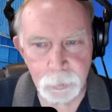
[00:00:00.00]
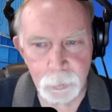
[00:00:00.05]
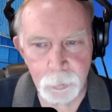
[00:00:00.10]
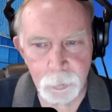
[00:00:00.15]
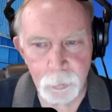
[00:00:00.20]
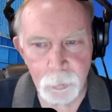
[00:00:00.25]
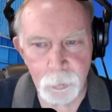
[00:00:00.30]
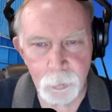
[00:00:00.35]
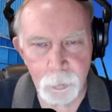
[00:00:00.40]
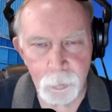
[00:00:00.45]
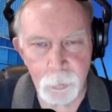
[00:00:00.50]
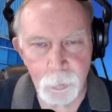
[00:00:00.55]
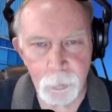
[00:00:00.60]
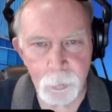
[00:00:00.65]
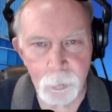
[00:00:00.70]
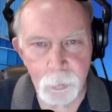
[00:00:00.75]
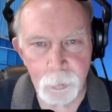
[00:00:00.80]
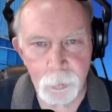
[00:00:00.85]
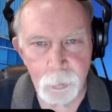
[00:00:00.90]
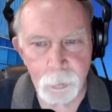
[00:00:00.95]

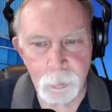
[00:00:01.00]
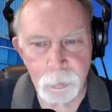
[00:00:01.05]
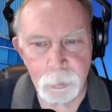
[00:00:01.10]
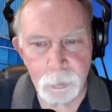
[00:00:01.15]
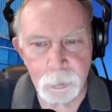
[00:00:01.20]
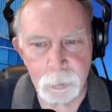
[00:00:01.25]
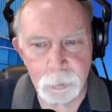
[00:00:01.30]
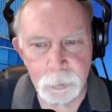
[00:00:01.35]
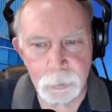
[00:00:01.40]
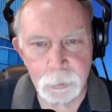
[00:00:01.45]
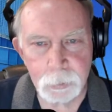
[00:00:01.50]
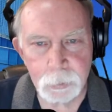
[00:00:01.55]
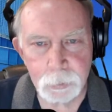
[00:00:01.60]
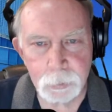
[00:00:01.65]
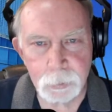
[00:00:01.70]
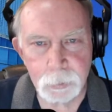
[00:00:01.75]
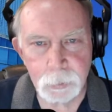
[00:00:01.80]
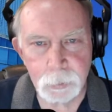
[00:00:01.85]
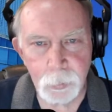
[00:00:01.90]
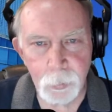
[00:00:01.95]

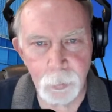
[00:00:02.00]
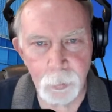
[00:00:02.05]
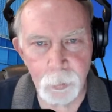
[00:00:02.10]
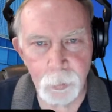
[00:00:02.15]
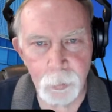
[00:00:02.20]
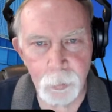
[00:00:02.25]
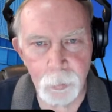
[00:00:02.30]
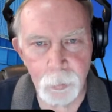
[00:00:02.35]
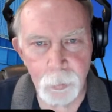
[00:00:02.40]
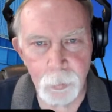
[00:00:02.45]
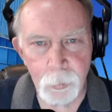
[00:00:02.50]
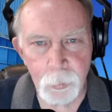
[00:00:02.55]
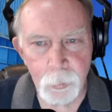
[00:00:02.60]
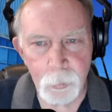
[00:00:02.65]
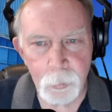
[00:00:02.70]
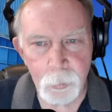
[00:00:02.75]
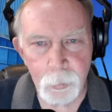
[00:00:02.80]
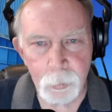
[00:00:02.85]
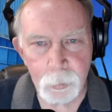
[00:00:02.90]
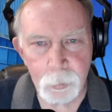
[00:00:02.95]

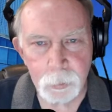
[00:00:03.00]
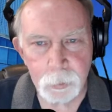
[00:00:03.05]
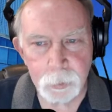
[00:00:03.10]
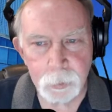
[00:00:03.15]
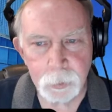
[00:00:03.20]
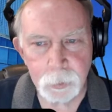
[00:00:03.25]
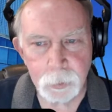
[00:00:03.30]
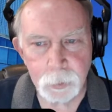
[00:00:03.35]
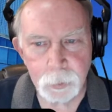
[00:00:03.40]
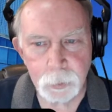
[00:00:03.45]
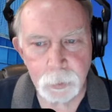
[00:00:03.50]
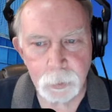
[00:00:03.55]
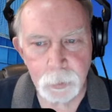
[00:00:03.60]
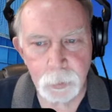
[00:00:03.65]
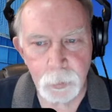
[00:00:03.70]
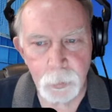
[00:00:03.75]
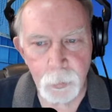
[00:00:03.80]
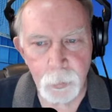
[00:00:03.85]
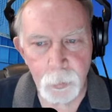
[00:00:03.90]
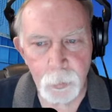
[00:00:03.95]

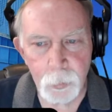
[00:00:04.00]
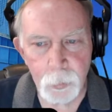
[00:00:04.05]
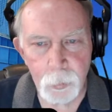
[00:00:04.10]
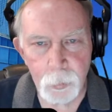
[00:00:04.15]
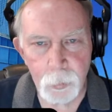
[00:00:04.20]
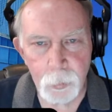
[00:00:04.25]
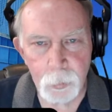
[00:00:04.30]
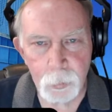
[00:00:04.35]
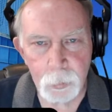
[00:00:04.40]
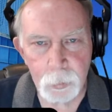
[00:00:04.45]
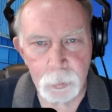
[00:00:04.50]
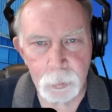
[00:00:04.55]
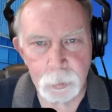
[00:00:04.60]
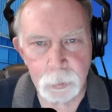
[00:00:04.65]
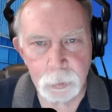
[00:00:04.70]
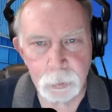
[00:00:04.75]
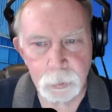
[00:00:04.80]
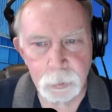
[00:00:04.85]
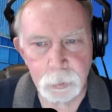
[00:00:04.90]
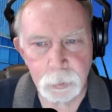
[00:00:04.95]

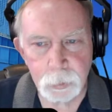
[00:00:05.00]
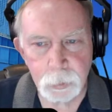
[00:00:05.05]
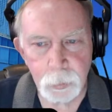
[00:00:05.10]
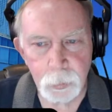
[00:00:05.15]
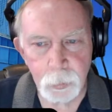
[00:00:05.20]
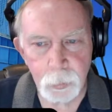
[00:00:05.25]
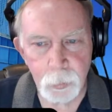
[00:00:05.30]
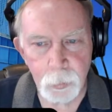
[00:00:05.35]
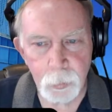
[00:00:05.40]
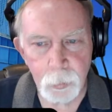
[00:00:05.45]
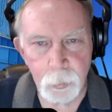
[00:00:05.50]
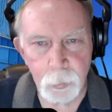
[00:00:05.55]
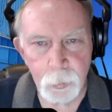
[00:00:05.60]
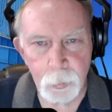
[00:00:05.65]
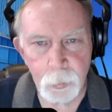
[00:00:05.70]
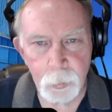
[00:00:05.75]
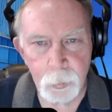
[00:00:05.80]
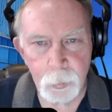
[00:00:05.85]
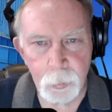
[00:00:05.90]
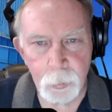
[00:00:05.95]

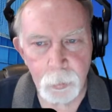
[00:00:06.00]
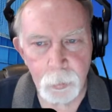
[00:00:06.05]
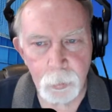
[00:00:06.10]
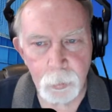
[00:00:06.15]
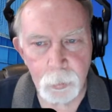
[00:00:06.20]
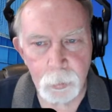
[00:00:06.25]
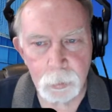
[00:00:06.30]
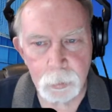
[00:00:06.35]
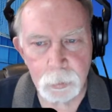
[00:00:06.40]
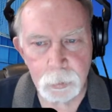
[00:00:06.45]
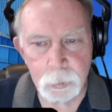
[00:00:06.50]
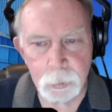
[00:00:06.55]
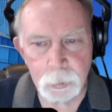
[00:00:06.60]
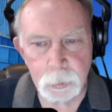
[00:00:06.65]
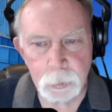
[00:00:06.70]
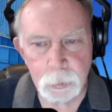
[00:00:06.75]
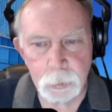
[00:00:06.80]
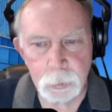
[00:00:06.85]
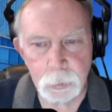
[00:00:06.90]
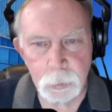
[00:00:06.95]

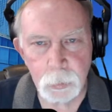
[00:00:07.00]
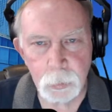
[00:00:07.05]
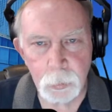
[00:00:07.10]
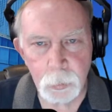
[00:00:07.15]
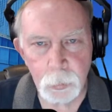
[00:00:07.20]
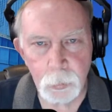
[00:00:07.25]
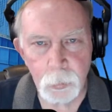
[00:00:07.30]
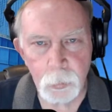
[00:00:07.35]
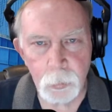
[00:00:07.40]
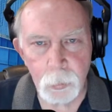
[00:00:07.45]
[no speech]